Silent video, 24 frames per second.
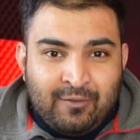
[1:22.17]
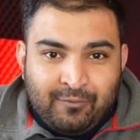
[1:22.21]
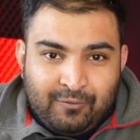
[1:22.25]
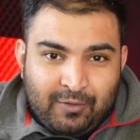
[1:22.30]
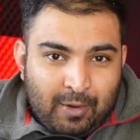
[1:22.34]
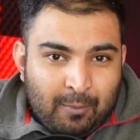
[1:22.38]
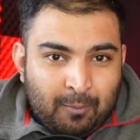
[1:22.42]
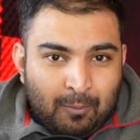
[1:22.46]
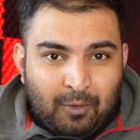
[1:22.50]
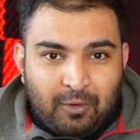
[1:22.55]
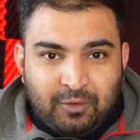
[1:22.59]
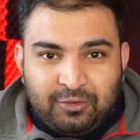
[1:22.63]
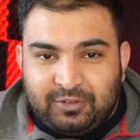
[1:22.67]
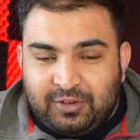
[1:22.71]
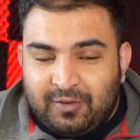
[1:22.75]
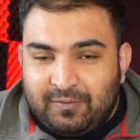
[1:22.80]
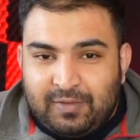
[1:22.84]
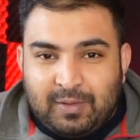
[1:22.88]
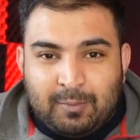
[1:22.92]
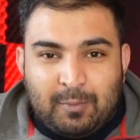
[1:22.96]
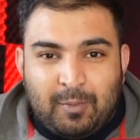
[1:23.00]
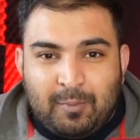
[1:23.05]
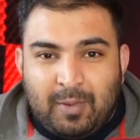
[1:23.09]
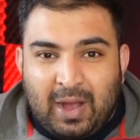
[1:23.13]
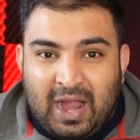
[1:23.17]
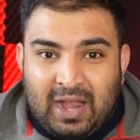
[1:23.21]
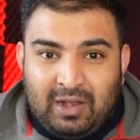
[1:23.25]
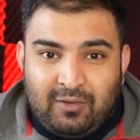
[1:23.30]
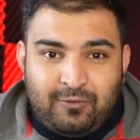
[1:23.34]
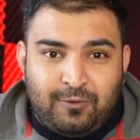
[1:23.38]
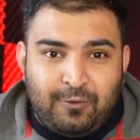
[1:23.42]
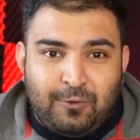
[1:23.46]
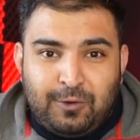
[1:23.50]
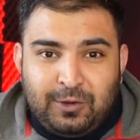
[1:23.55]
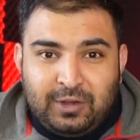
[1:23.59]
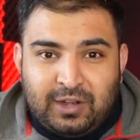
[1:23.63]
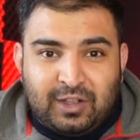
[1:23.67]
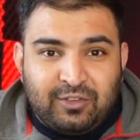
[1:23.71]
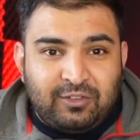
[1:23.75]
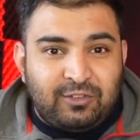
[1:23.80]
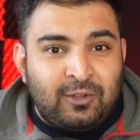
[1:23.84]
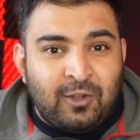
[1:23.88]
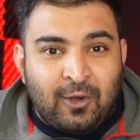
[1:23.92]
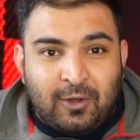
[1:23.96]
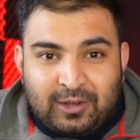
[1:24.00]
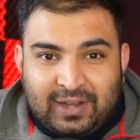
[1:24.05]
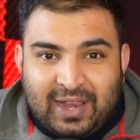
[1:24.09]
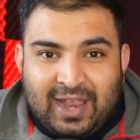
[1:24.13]
where most of the mobile phone does
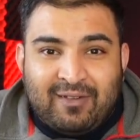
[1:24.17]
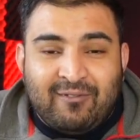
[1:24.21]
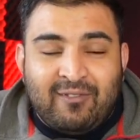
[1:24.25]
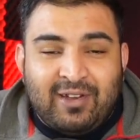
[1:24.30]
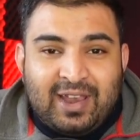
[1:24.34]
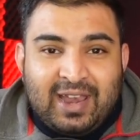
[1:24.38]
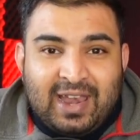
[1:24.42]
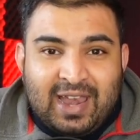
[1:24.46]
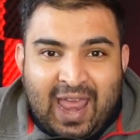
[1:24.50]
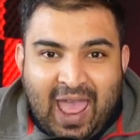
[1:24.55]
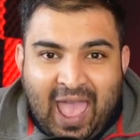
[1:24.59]
not even